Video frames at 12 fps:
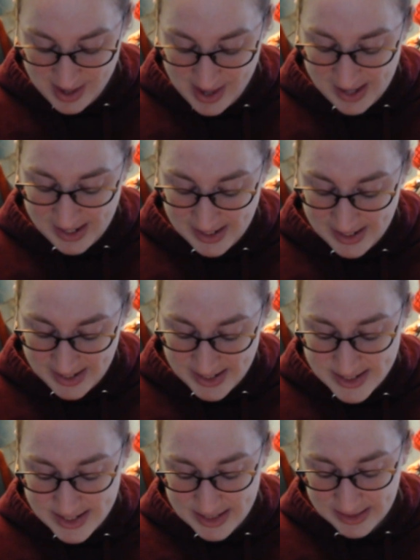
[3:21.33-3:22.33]
Yet
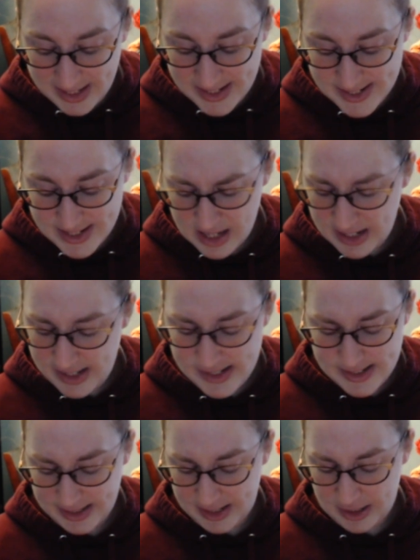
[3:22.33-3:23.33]
Nancy glanced
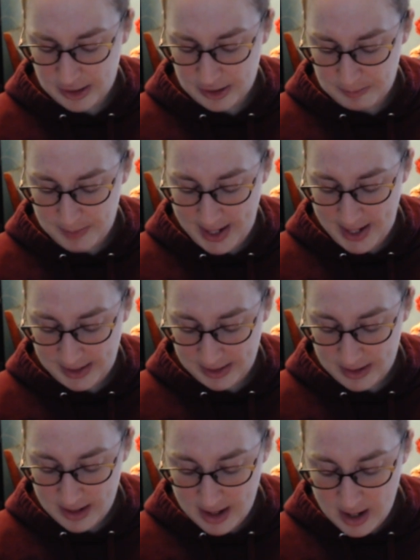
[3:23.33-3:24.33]
uneasily at her companion,
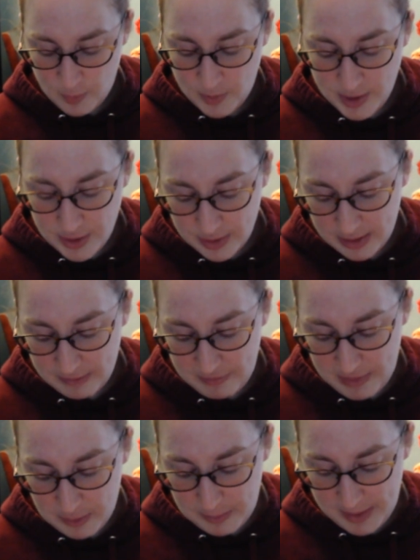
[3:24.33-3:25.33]
wondering if he
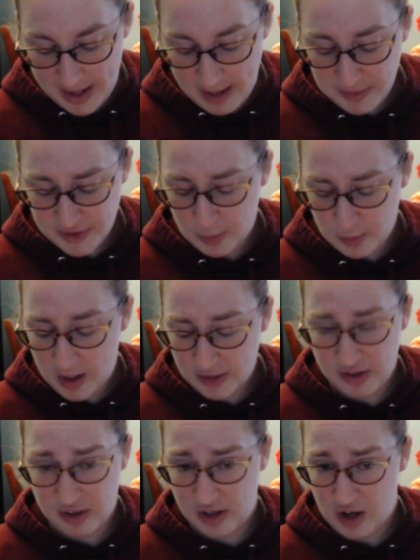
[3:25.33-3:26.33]
would be able to walk
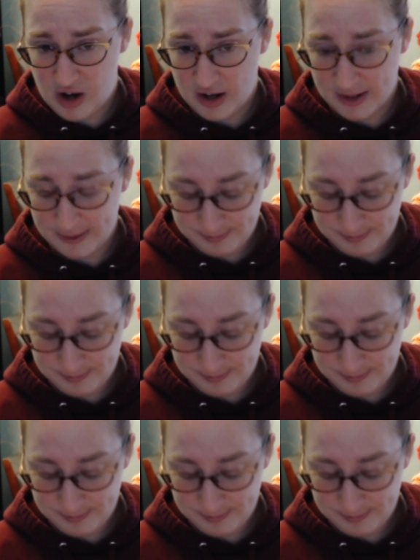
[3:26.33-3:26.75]
to the car.